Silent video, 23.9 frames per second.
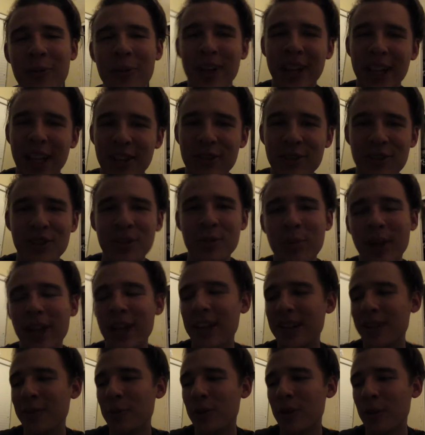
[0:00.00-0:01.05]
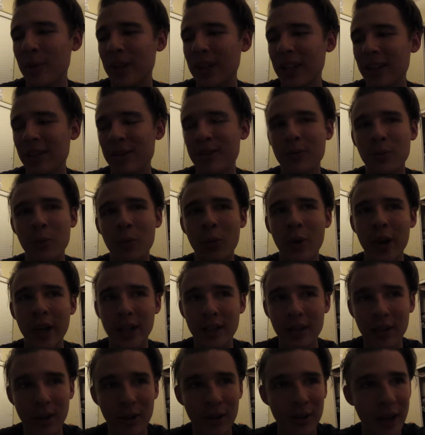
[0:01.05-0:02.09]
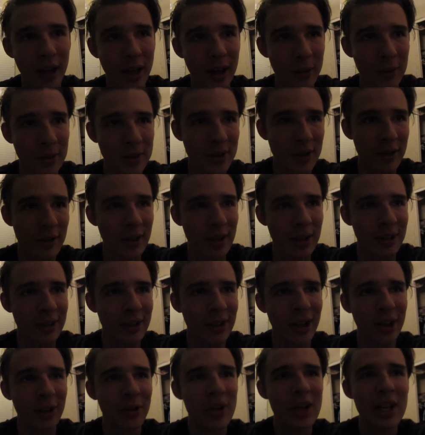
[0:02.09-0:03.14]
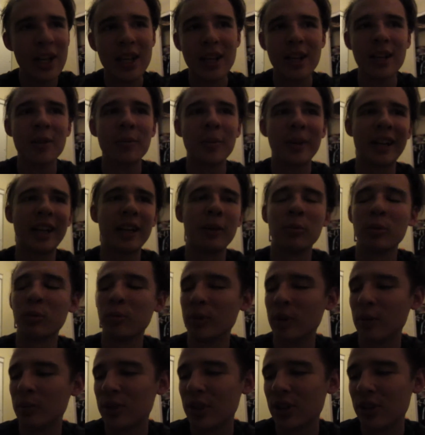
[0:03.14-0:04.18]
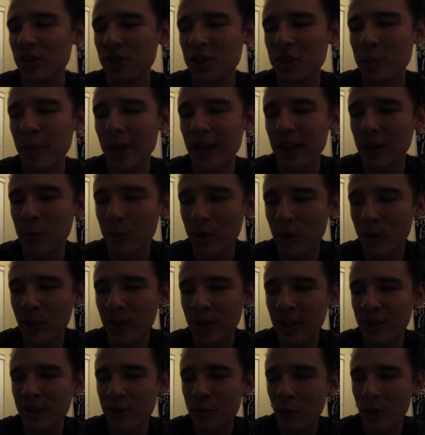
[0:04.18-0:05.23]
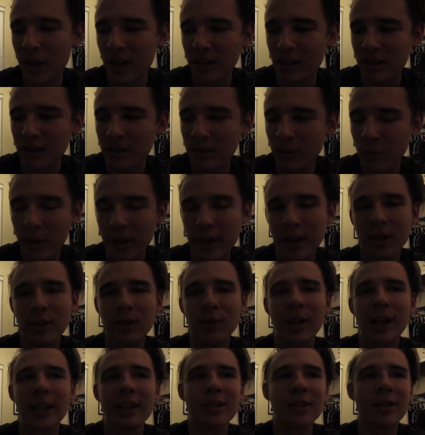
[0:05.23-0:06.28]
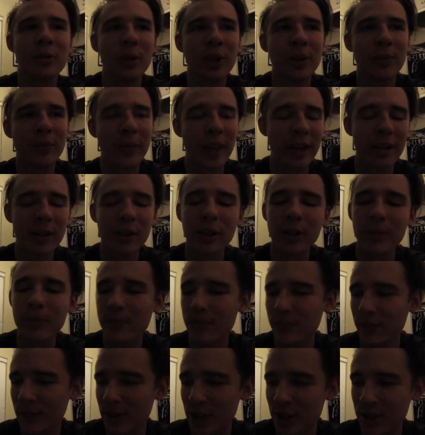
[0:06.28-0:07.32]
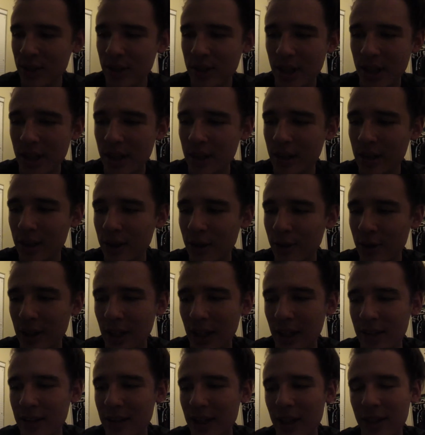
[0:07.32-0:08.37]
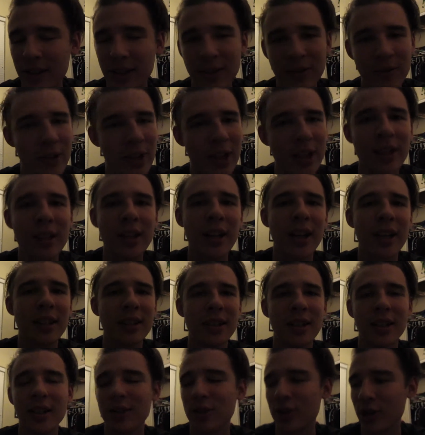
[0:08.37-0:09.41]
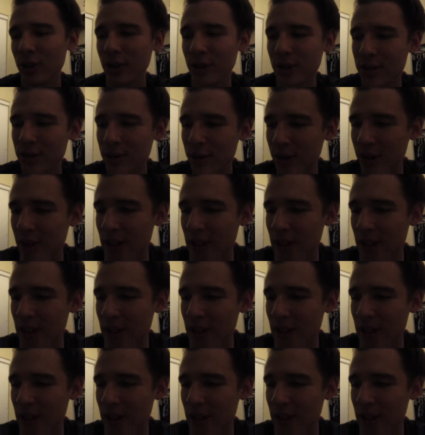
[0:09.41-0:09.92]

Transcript: of my nails. She's painting one of my nails white. Oh god, what's going on? Oh, my camera beeped. She's painting one of my nails white. Why, you ask? Well, I don't know. Just decided to do it. It sounded fun, and I said, sure, let's do